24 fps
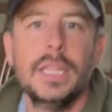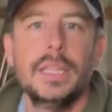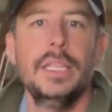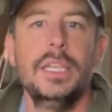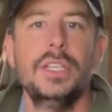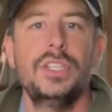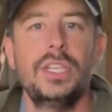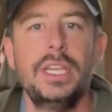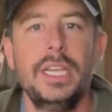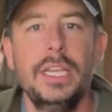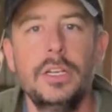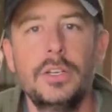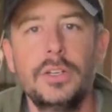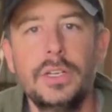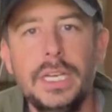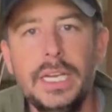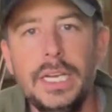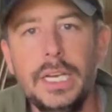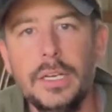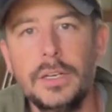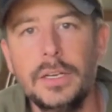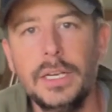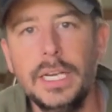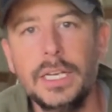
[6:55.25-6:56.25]
This heater
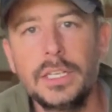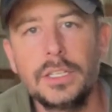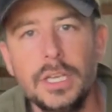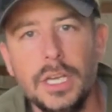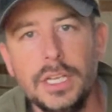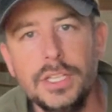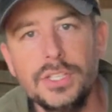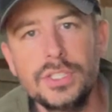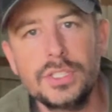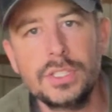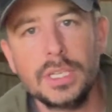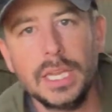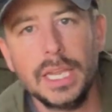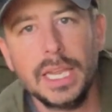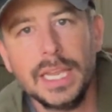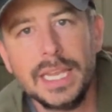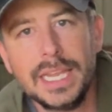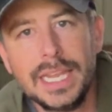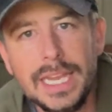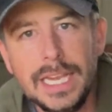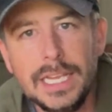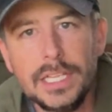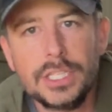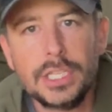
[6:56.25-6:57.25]
here, it
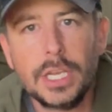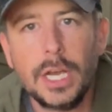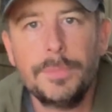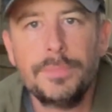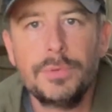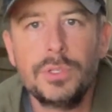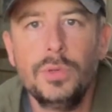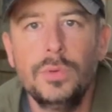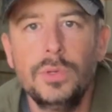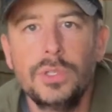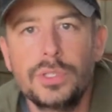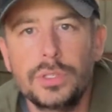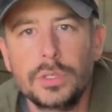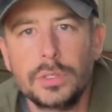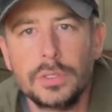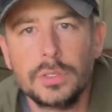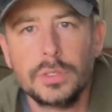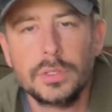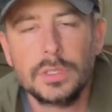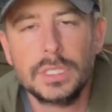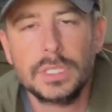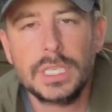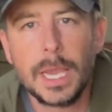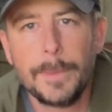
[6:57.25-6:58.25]
heats up to a
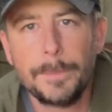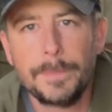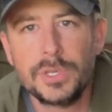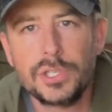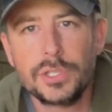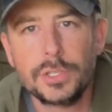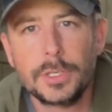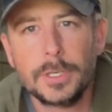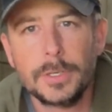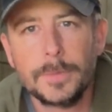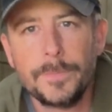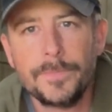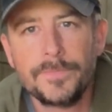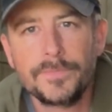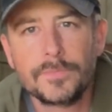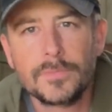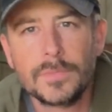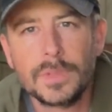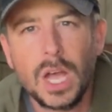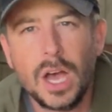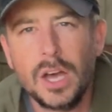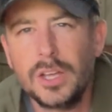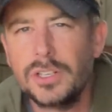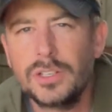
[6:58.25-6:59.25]
certain temperature,
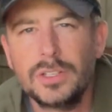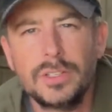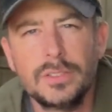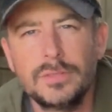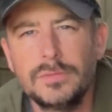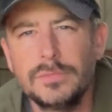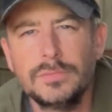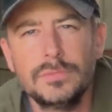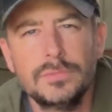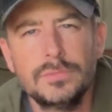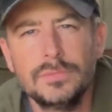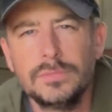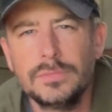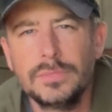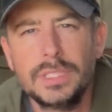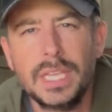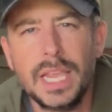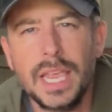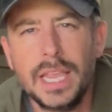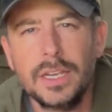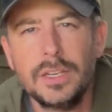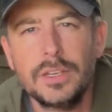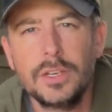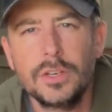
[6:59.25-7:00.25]

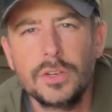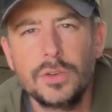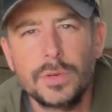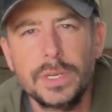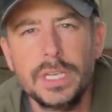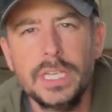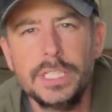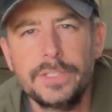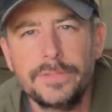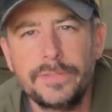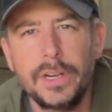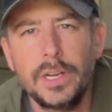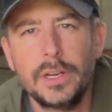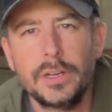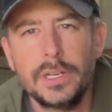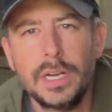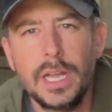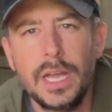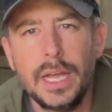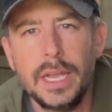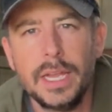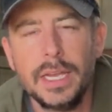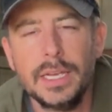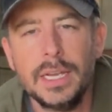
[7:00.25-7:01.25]
110 degrees
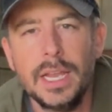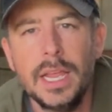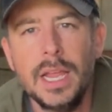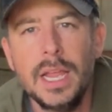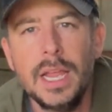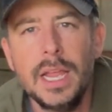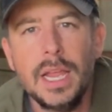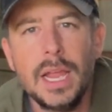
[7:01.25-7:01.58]
Fahrenheit,